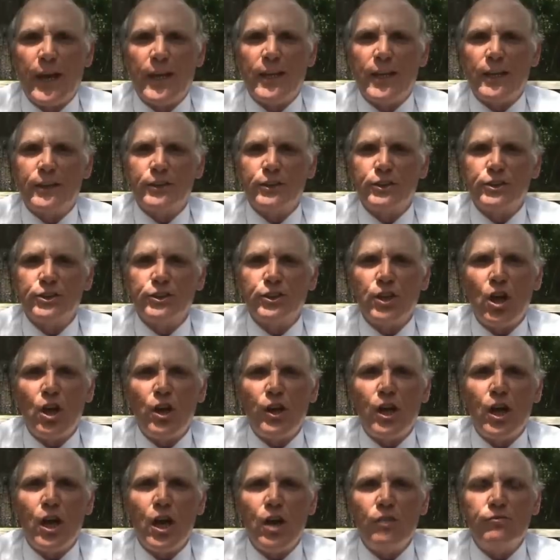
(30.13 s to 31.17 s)
I'd like to start
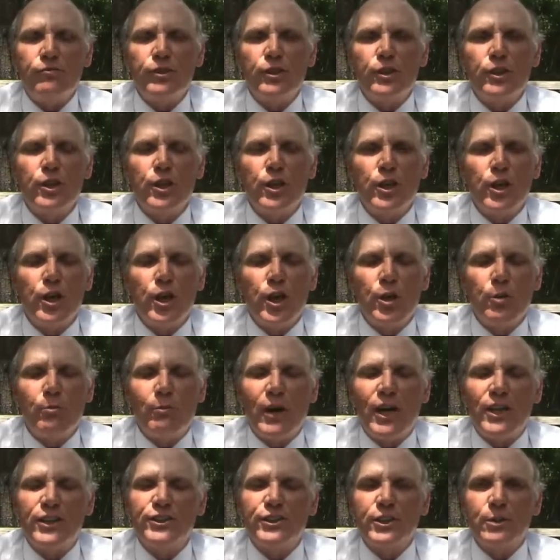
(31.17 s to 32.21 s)
off
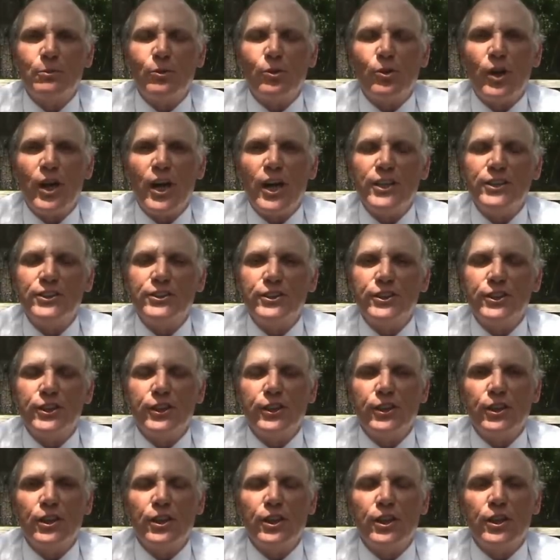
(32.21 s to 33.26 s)
by
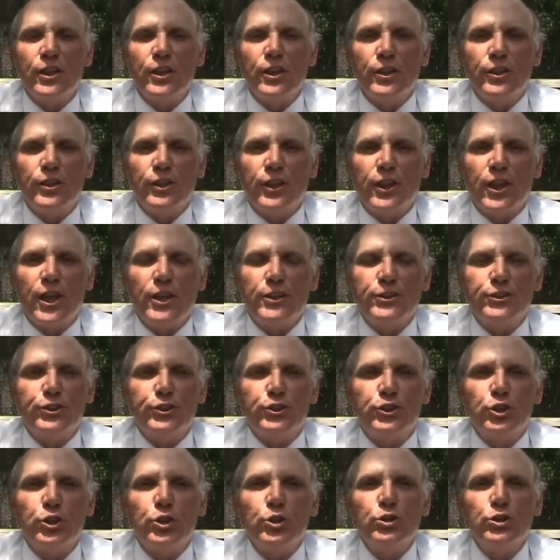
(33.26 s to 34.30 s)
summarizing the
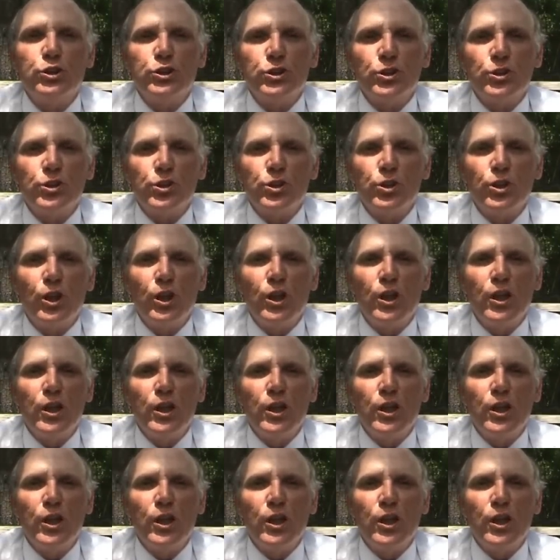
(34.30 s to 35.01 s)
constitutional